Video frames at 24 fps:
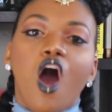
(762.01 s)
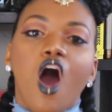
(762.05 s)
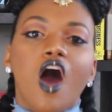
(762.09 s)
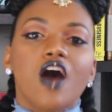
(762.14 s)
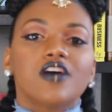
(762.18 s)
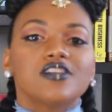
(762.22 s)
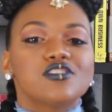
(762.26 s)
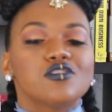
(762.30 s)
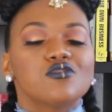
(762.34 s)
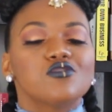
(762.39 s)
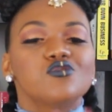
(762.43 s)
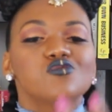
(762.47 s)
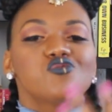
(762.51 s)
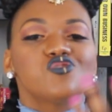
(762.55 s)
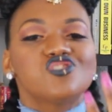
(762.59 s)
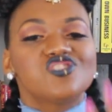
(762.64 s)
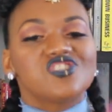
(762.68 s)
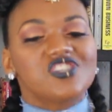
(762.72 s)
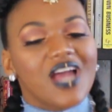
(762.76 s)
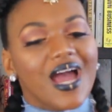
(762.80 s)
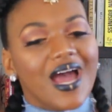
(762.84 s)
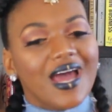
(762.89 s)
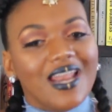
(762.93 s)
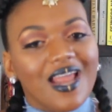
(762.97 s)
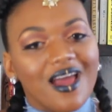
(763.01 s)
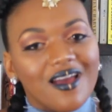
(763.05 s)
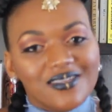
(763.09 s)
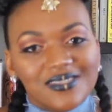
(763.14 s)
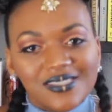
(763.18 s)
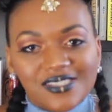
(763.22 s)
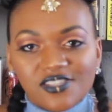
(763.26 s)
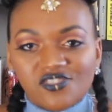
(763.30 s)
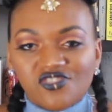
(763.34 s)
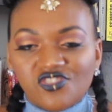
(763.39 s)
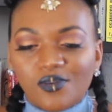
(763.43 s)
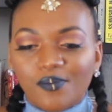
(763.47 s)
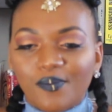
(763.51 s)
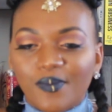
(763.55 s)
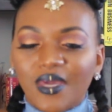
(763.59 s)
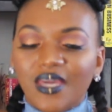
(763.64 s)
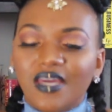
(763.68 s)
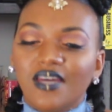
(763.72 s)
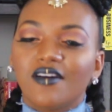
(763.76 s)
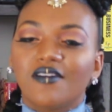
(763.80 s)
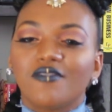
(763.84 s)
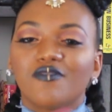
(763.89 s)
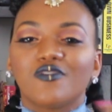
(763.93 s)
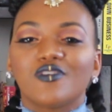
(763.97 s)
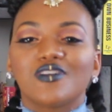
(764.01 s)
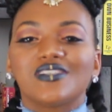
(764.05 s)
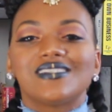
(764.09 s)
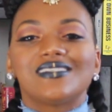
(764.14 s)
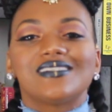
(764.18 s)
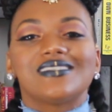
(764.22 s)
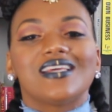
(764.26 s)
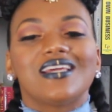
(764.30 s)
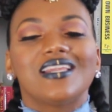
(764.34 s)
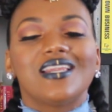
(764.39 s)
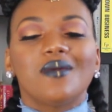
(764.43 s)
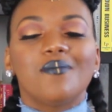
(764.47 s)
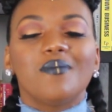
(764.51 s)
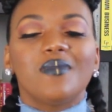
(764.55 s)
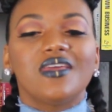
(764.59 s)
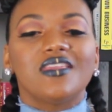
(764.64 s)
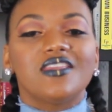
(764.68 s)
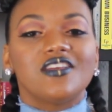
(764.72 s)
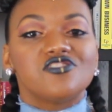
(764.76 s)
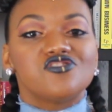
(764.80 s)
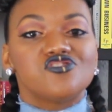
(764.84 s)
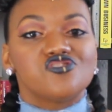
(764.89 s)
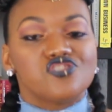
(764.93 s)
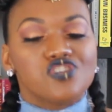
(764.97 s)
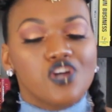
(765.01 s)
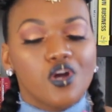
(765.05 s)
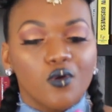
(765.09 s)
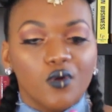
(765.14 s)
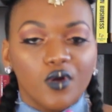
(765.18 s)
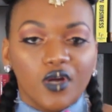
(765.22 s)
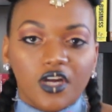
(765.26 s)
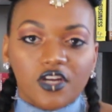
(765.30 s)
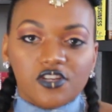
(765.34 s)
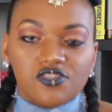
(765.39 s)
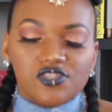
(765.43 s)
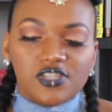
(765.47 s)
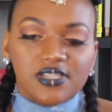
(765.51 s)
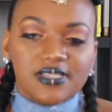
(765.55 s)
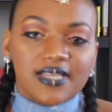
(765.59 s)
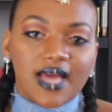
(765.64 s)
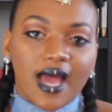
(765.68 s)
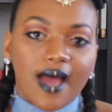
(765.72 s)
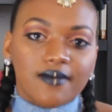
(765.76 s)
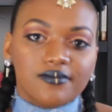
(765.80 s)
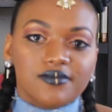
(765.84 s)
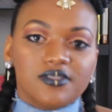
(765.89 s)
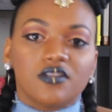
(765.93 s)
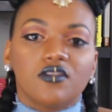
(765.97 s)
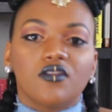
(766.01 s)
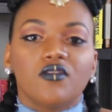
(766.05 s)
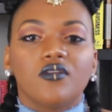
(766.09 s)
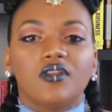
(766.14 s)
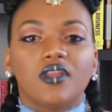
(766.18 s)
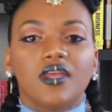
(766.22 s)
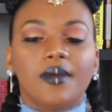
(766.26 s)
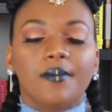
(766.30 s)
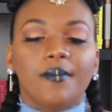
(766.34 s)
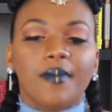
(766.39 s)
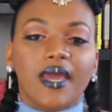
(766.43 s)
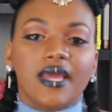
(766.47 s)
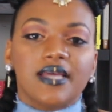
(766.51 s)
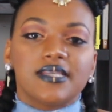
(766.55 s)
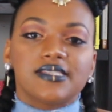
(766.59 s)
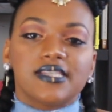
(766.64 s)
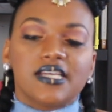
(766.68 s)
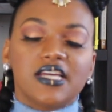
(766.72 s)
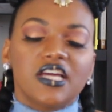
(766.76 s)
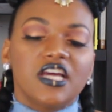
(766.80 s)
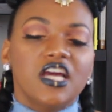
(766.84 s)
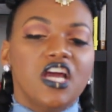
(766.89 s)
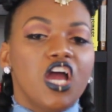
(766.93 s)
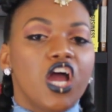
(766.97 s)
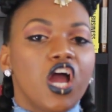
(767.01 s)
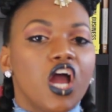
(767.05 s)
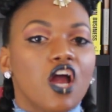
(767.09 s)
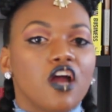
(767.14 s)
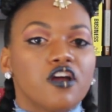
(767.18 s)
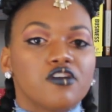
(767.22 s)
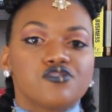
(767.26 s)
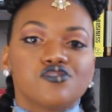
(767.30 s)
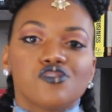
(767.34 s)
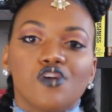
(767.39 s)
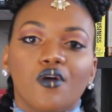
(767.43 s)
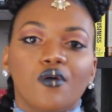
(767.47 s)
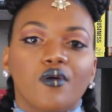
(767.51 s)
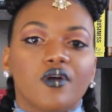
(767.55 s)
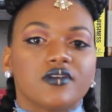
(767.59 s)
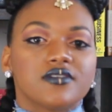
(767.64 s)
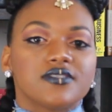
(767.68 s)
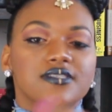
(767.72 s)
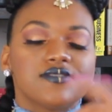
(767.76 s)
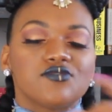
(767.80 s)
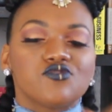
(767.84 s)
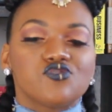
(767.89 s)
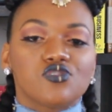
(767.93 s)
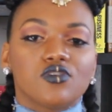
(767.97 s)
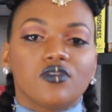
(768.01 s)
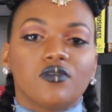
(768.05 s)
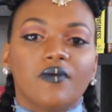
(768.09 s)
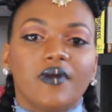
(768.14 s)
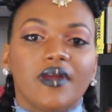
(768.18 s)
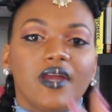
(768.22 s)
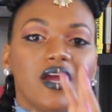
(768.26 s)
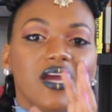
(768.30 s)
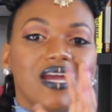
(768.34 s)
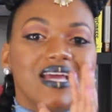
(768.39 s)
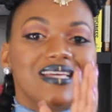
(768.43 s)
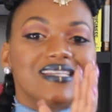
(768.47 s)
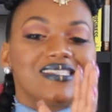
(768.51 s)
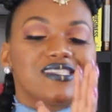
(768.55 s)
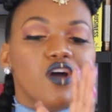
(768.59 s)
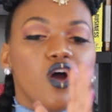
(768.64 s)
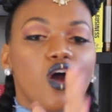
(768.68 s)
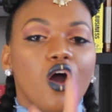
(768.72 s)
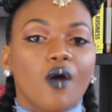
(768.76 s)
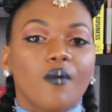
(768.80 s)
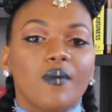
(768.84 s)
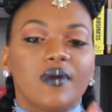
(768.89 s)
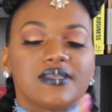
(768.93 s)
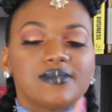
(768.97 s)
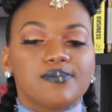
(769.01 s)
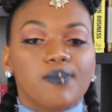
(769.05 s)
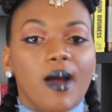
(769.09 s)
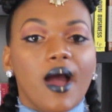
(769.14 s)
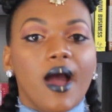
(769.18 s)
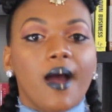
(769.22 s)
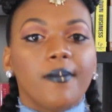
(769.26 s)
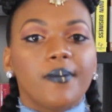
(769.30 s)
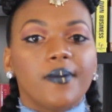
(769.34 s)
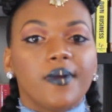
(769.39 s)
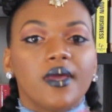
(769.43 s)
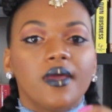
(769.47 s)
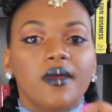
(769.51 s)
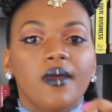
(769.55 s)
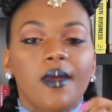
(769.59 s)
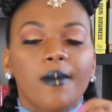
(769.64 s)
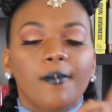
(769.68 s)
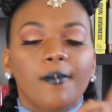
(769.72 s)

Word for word: Also, shout out to Jamaica for sending me this choker. She's absolutely amazing. Her chokers and jewelry is always popping.